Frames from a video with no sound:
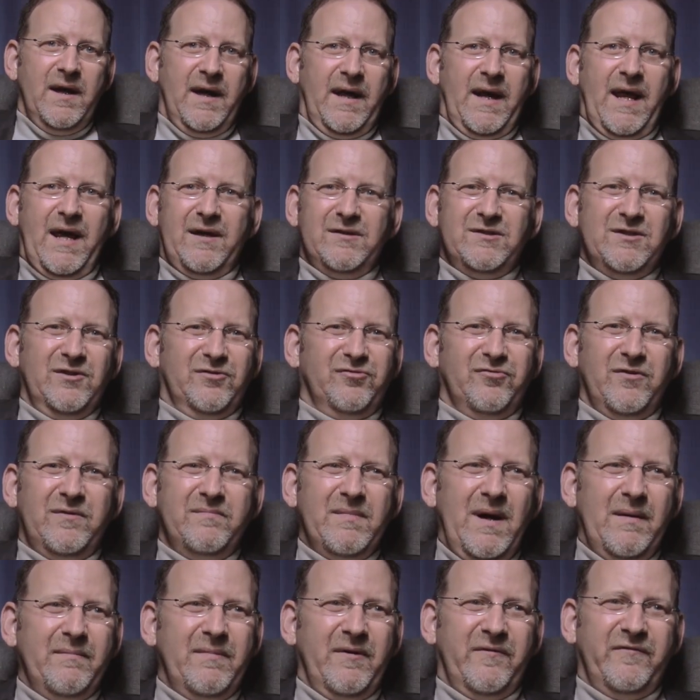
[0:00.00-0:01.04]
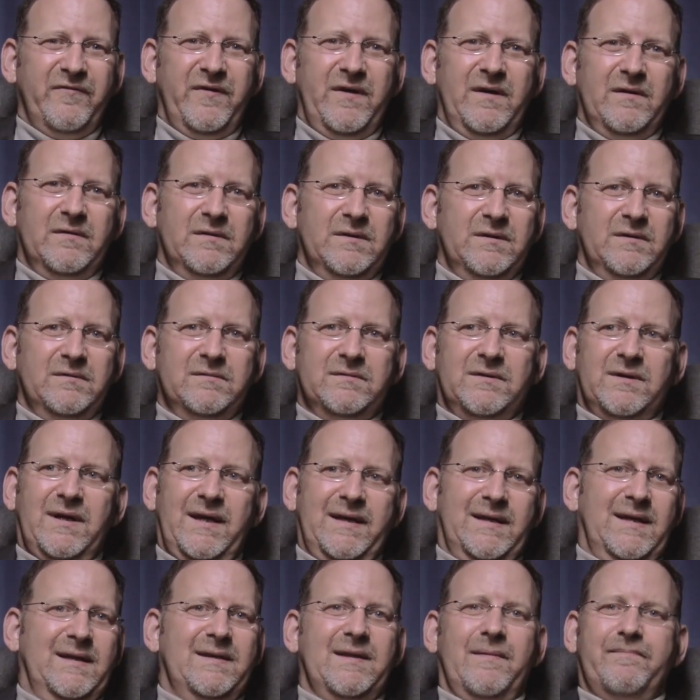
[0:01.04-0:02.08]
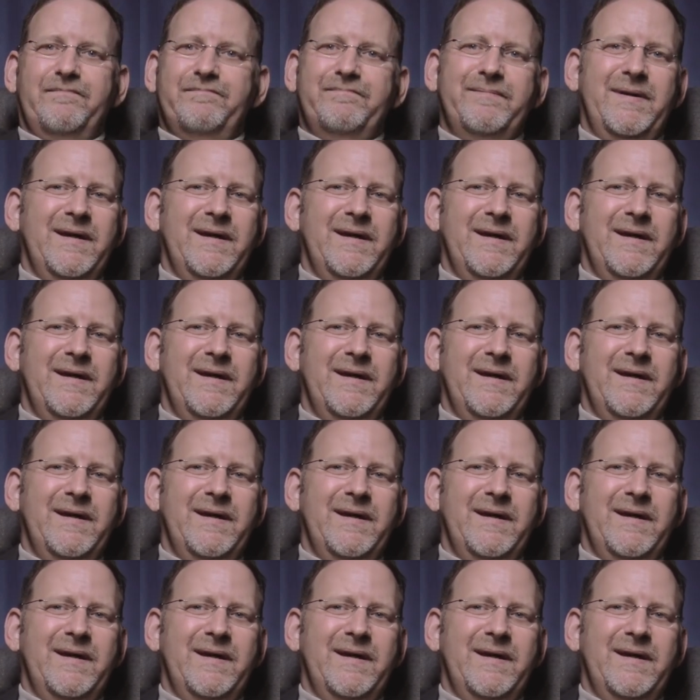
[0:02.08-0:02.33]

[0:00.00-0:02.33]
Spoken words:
And I just remember feeling like in the